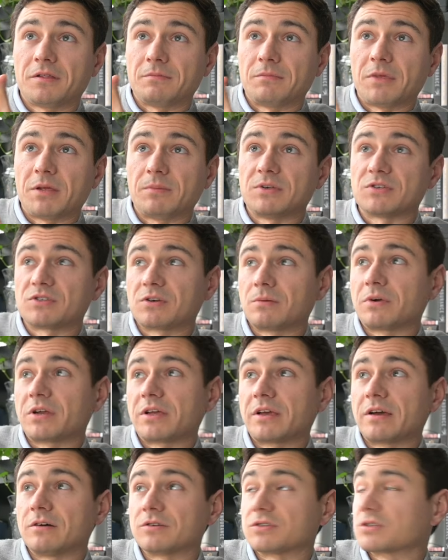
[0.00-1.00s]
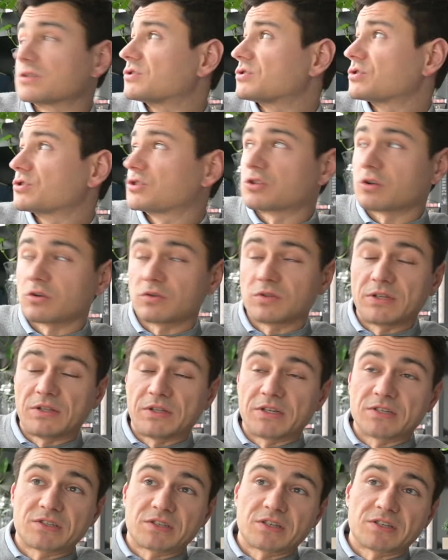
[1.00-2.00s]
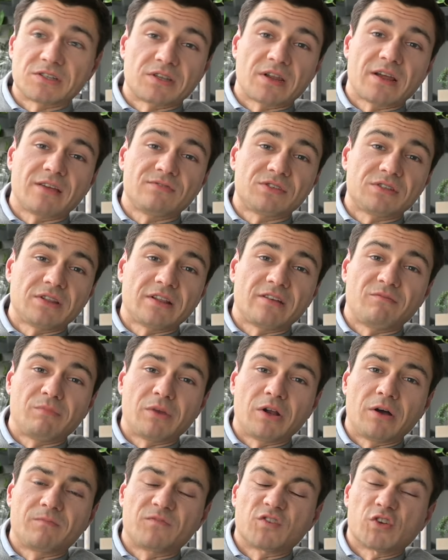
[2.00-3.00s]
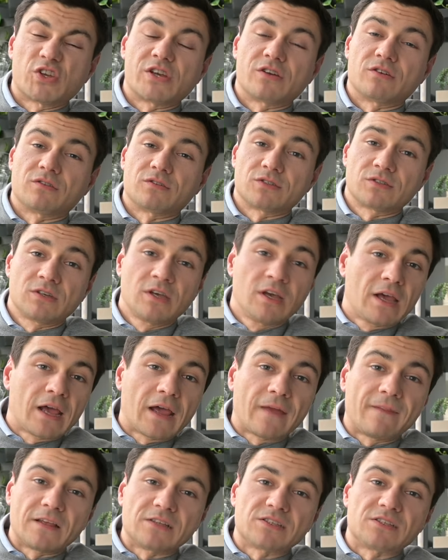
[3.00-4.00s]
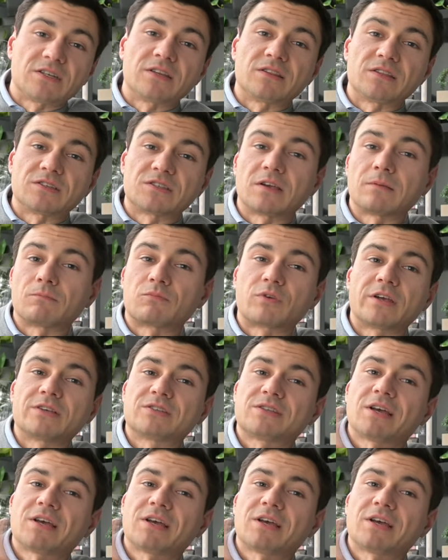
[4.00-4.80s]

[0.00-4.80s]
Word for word: than maybe somebody else because there's certainly listings that I've seen that have been up for years and they stay at the same price.